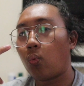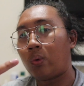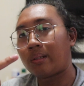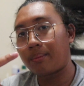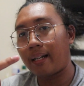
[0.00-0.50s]

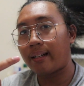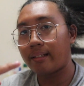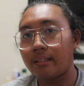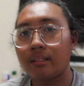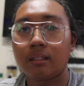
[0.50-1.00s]
What up,
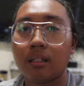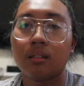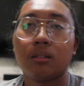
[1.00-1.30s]
guys?